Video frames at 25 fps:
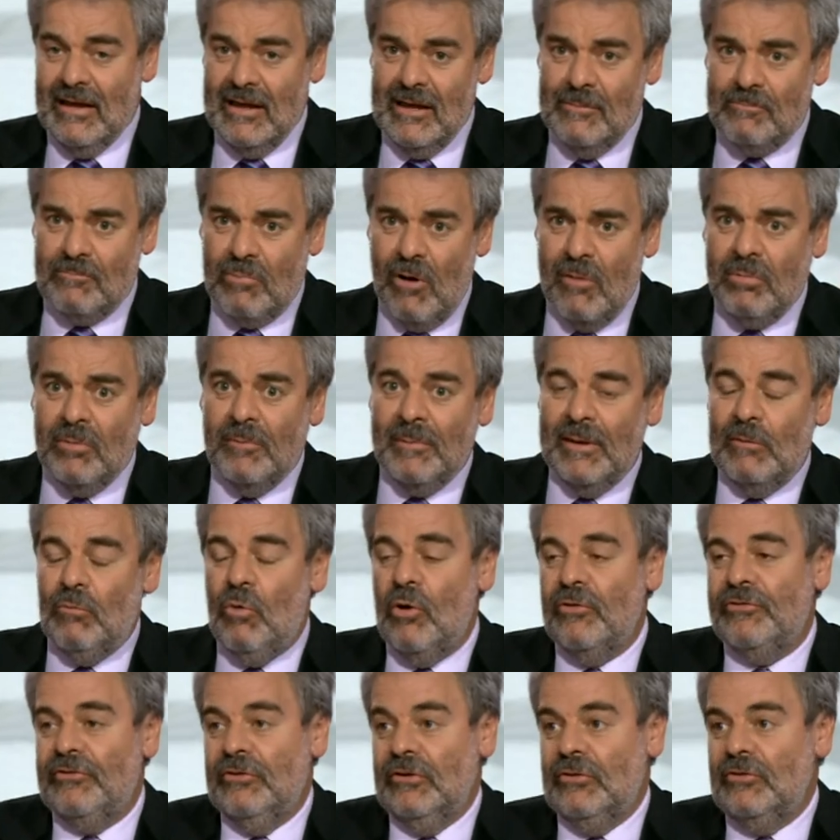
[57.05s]
It probably
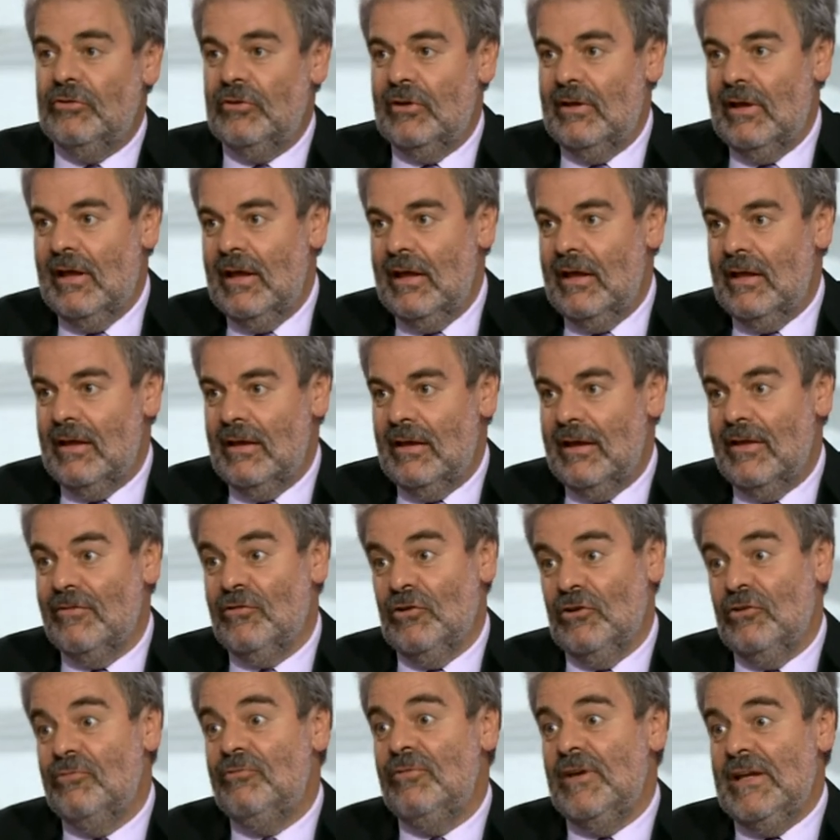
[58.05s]
wasn't,
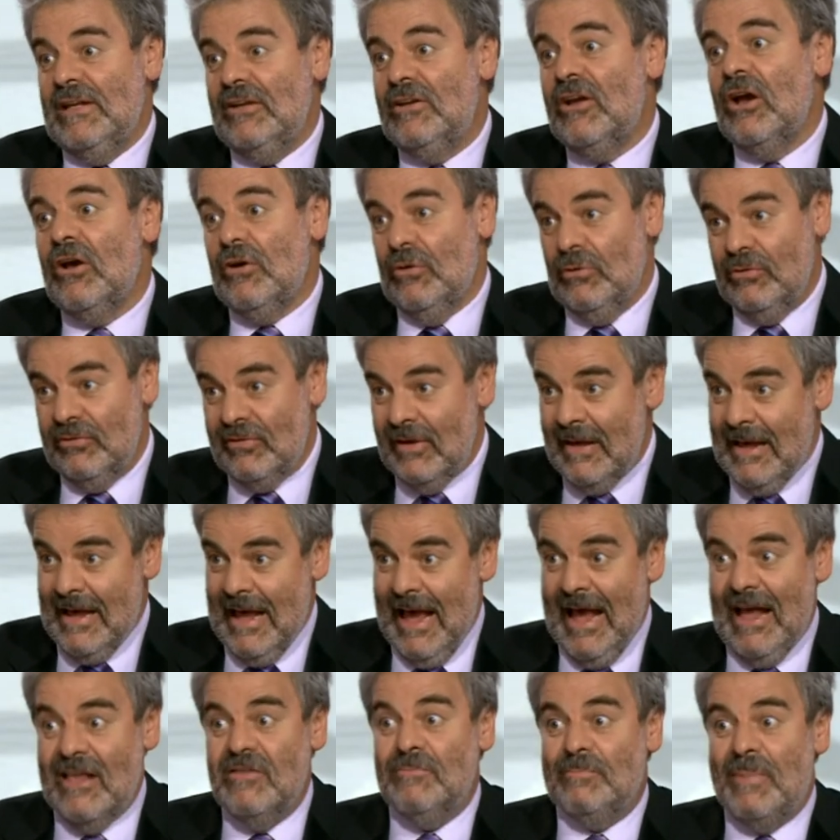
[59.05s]
as a defeat goes,
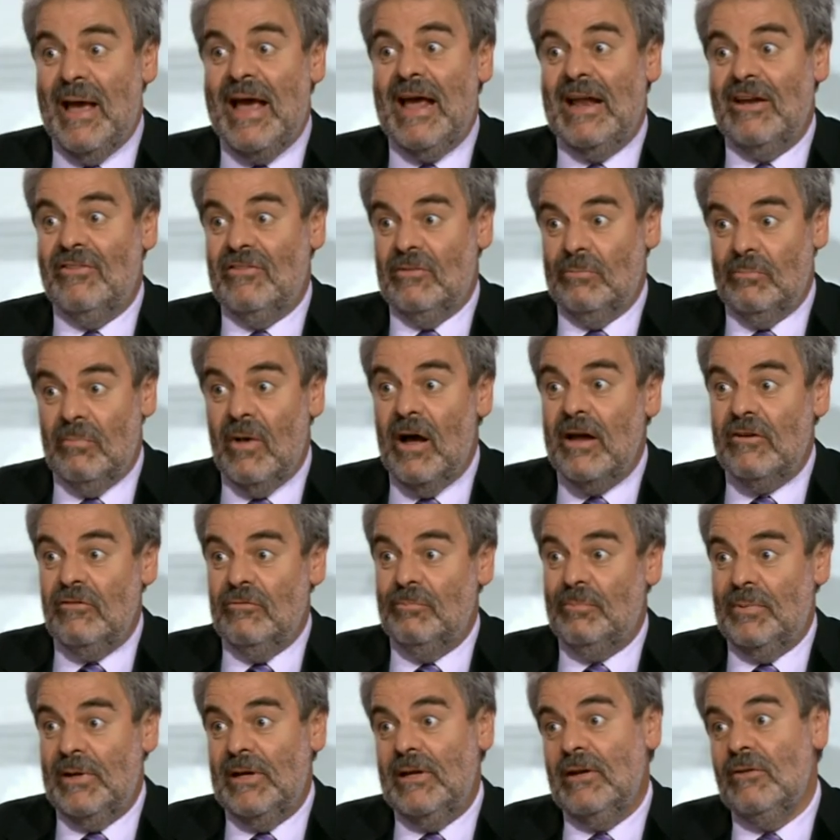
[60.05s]
as bad as it might
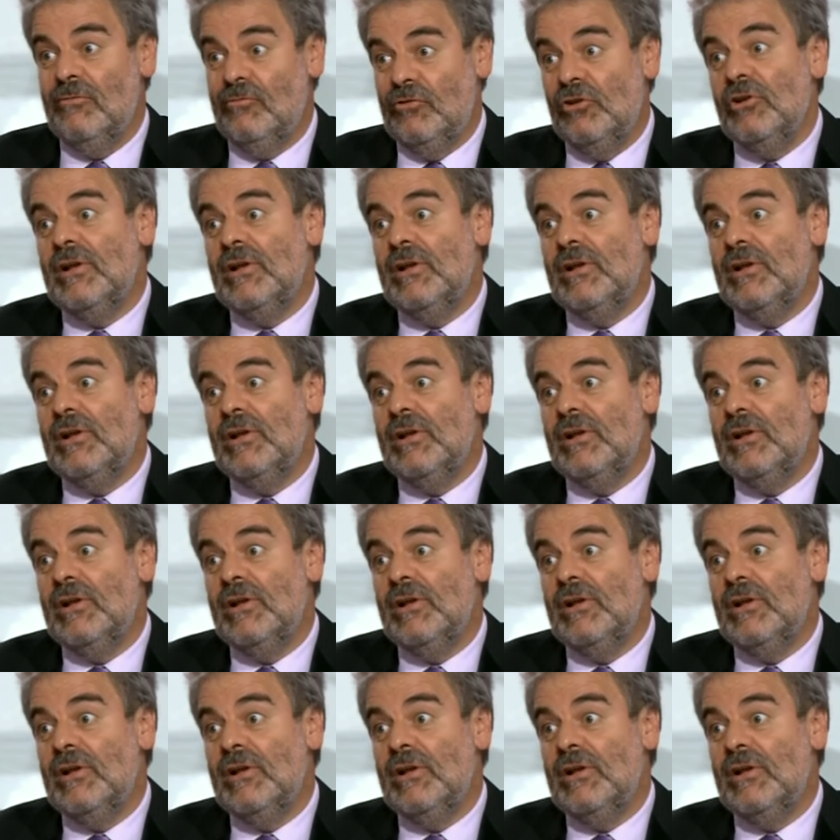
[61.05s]
have been if